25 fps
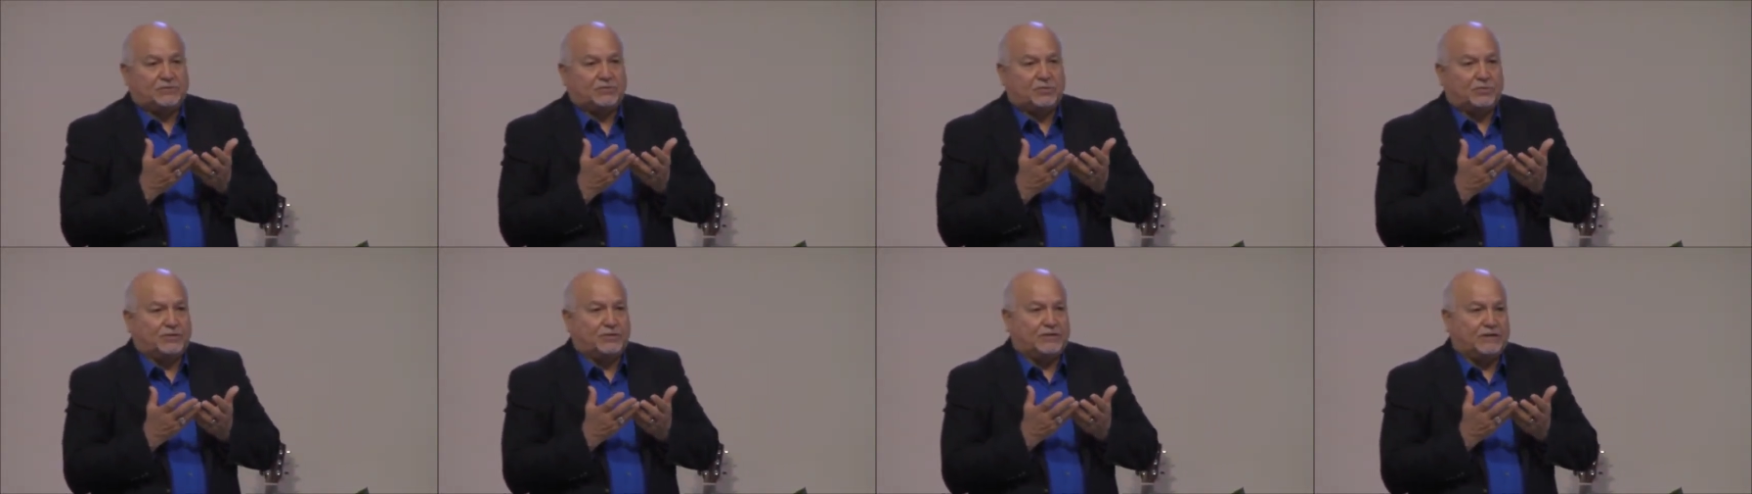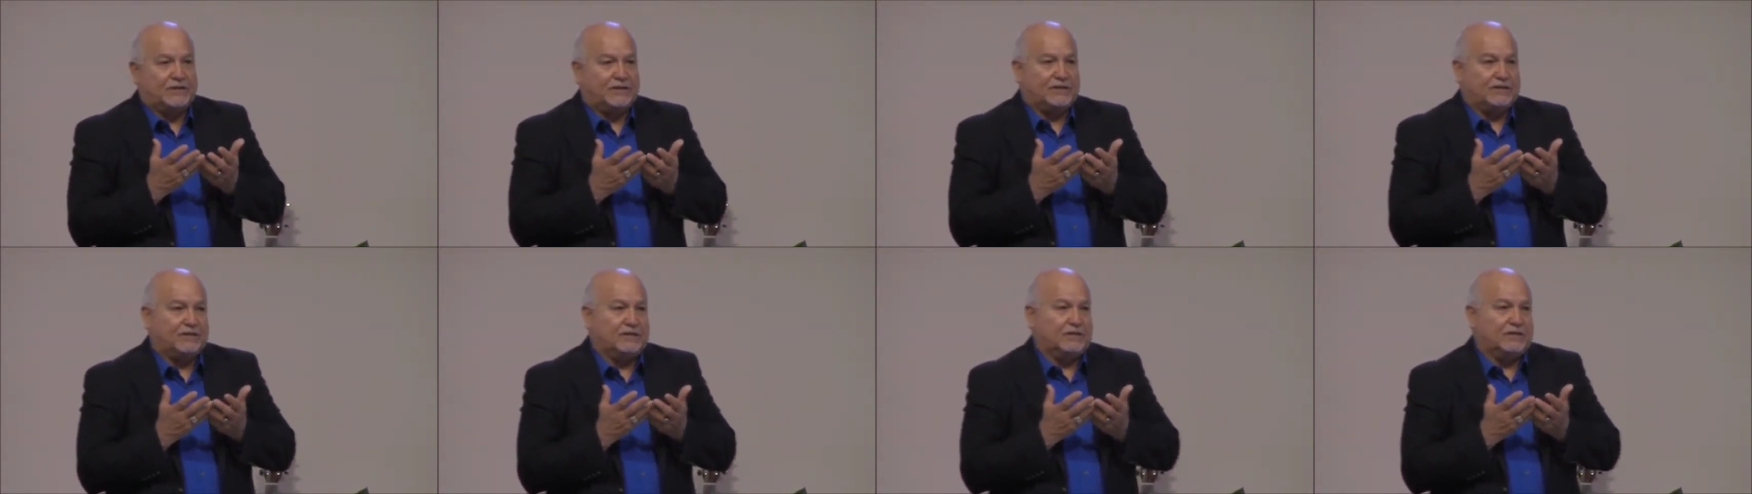
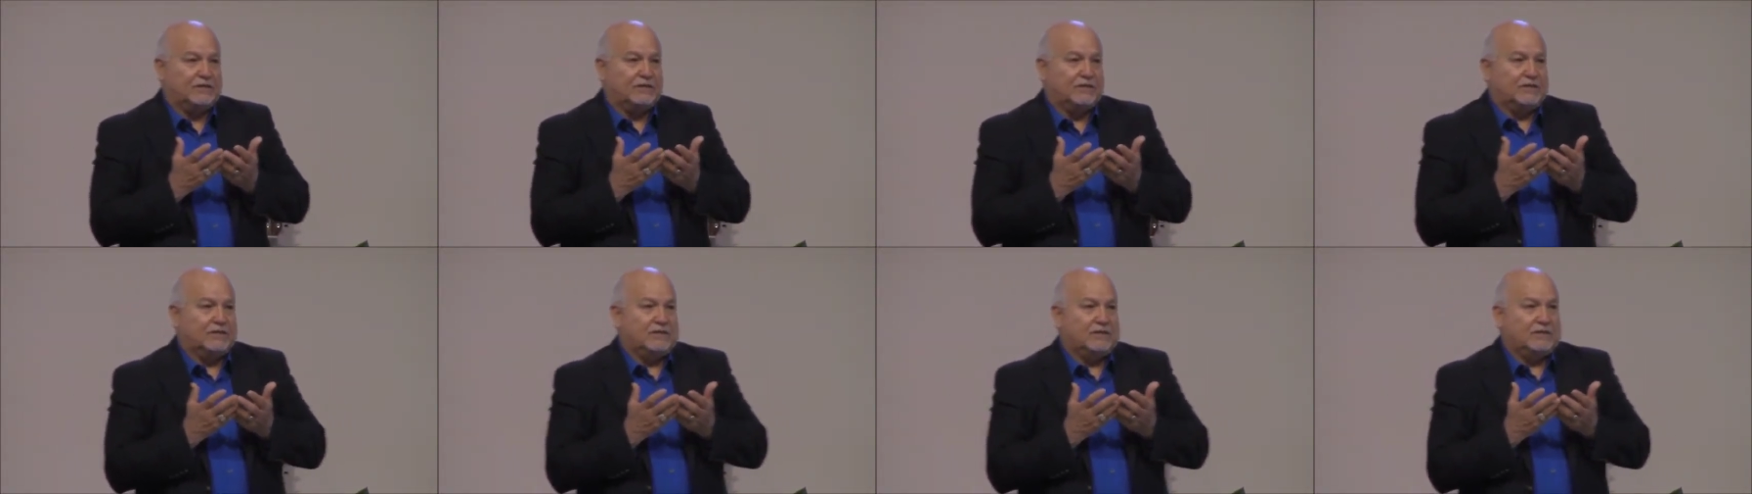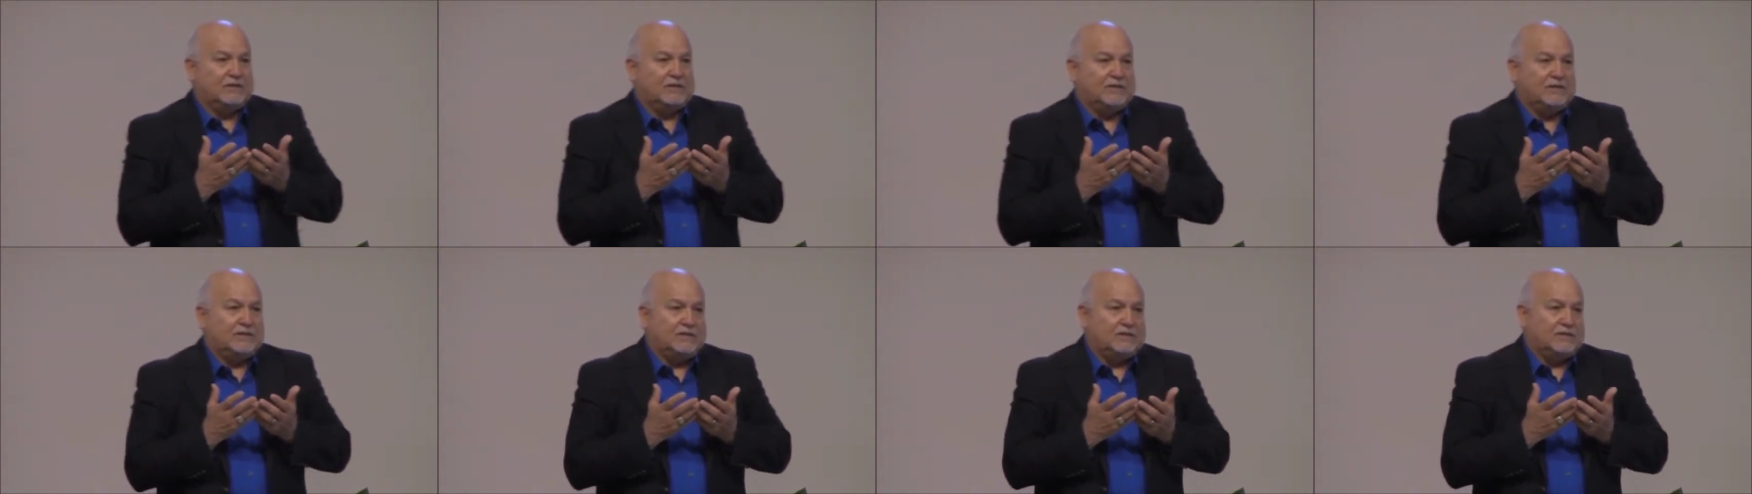where
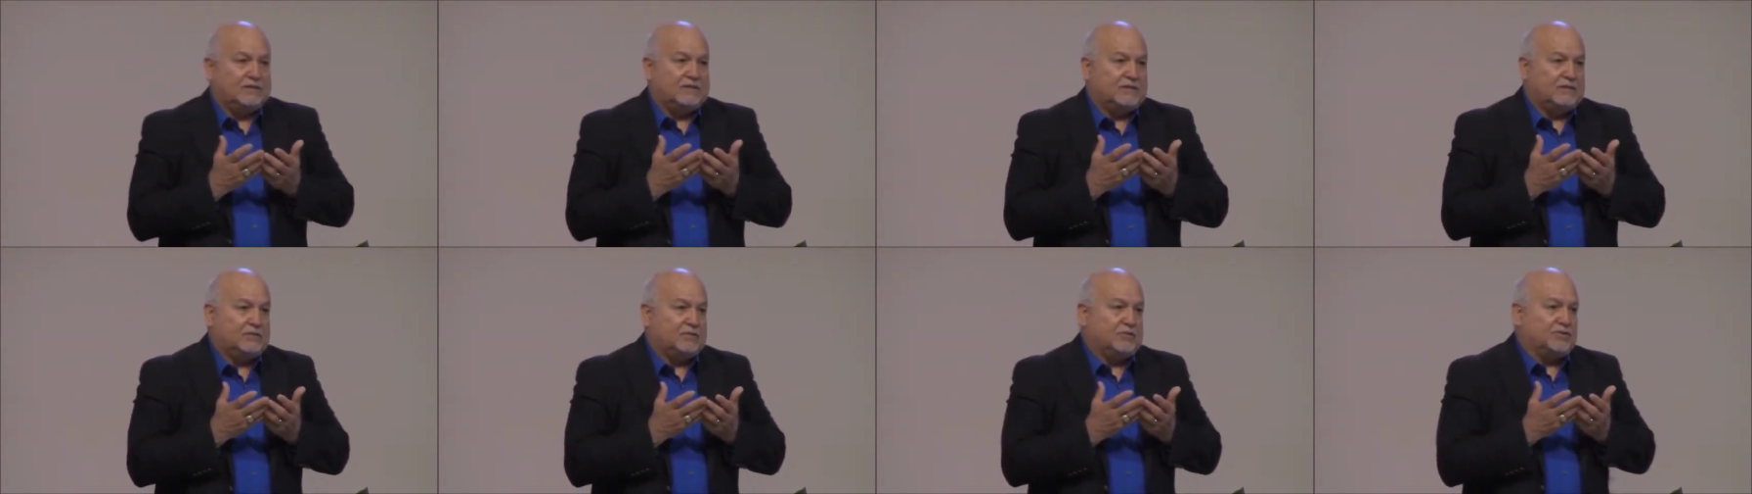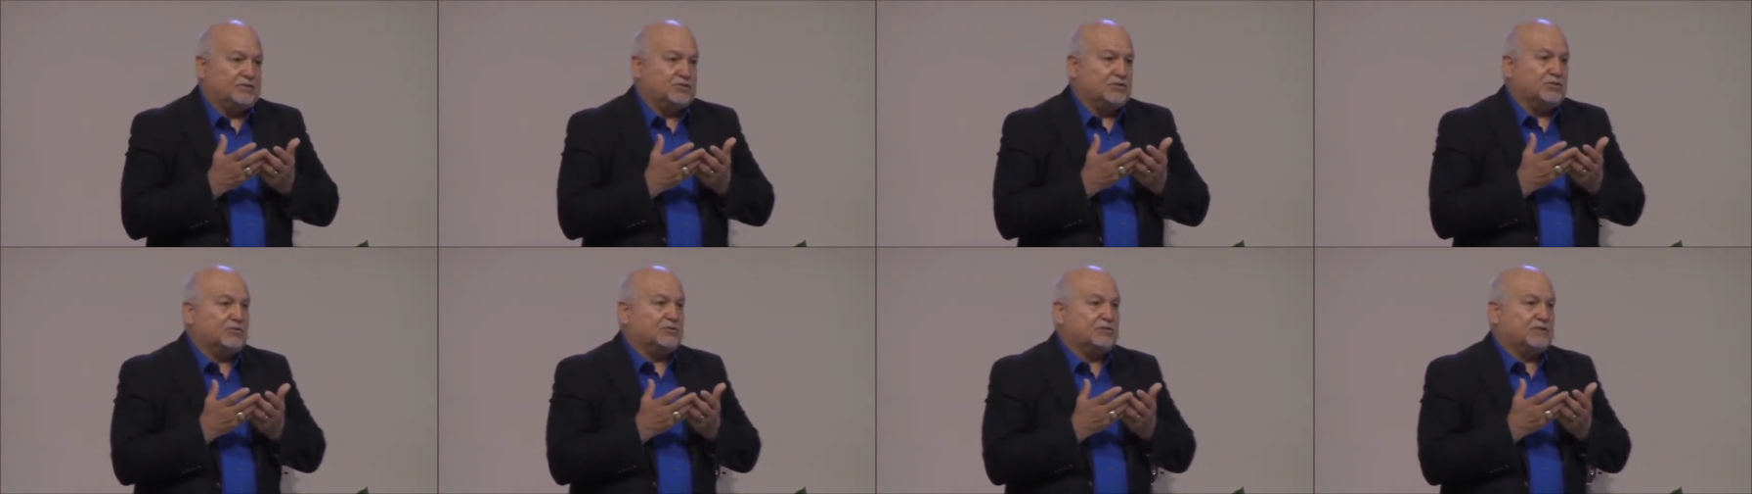we're
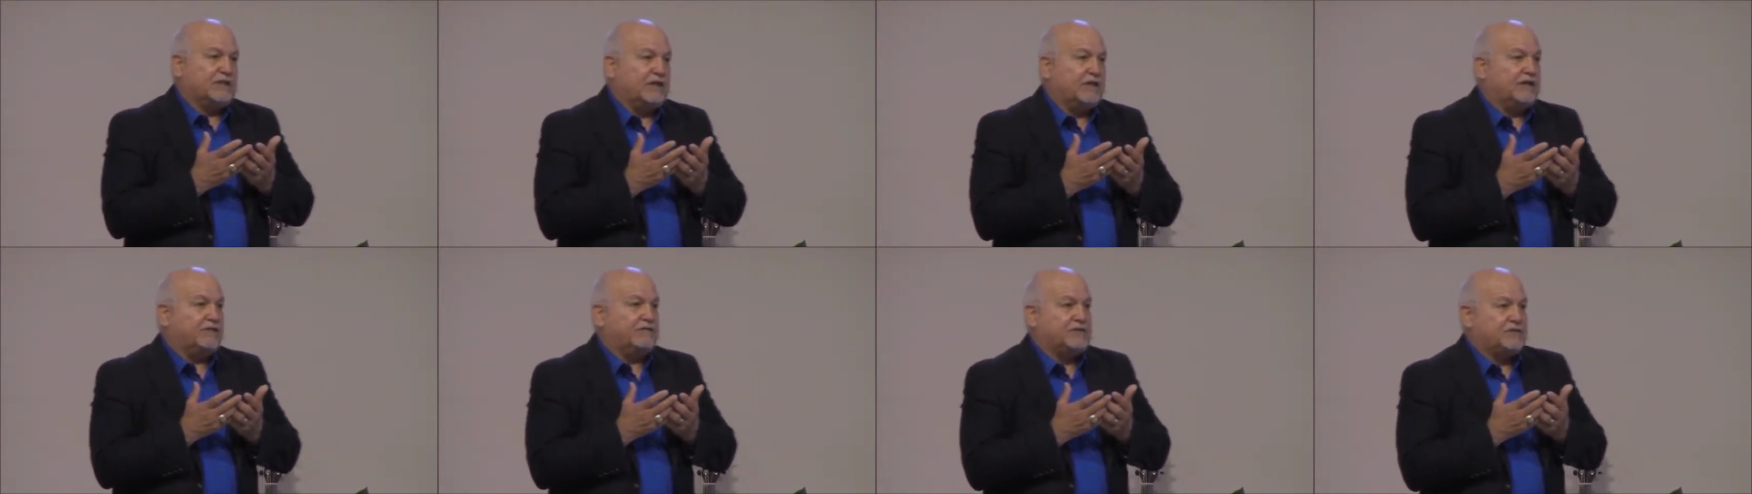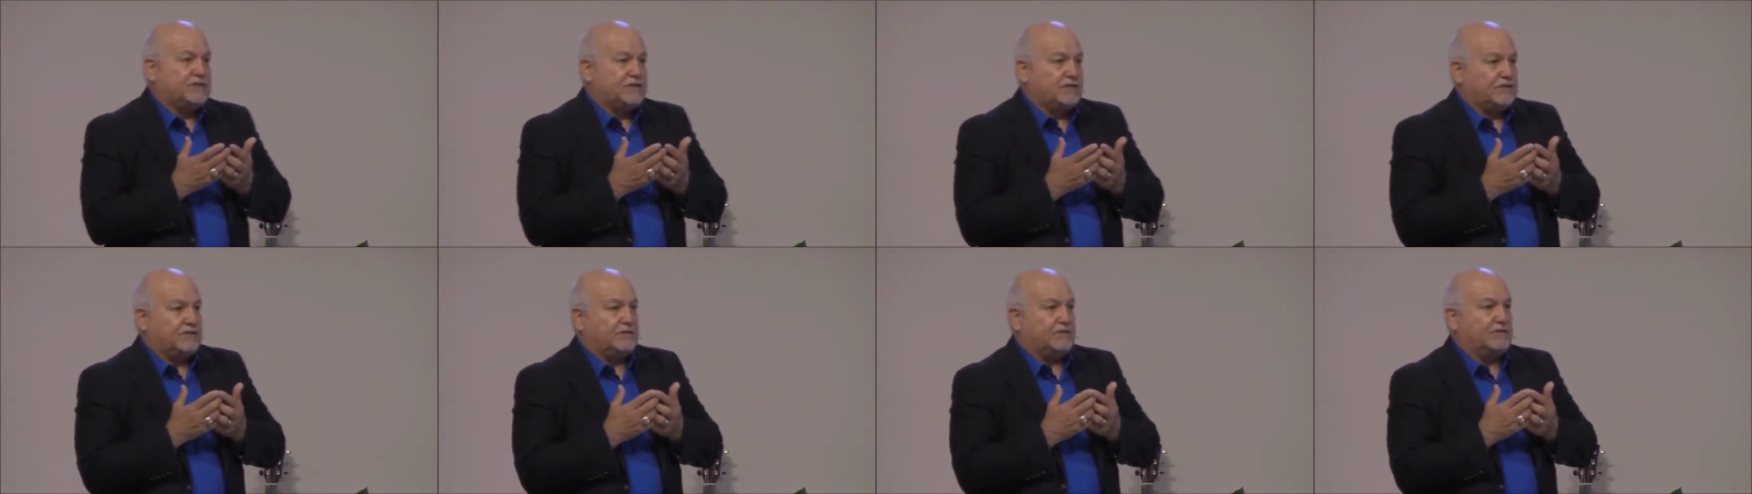so scared of
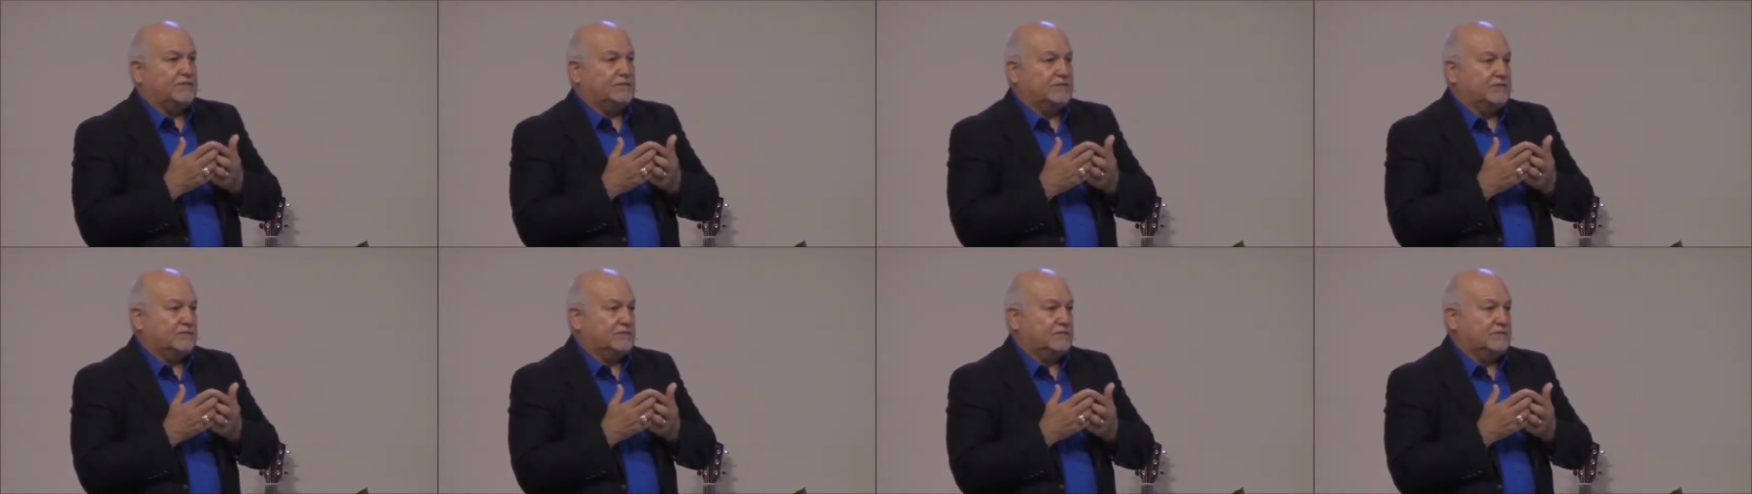each other.